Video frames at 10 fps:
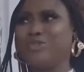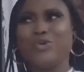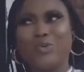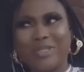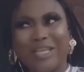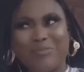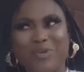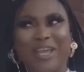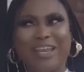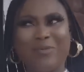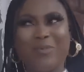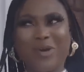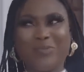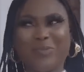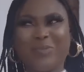You know what I'm talking
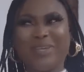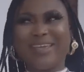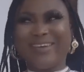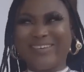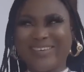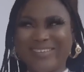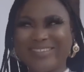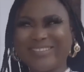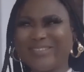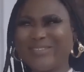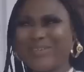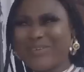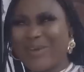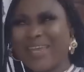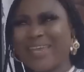about, baby girl. You
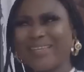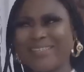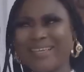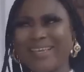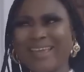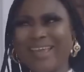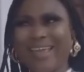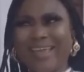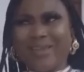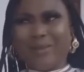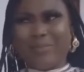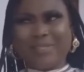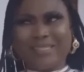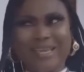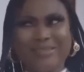know it.
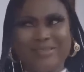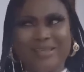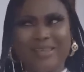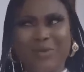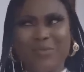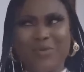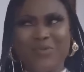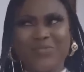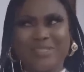Besides, you didn't tell me who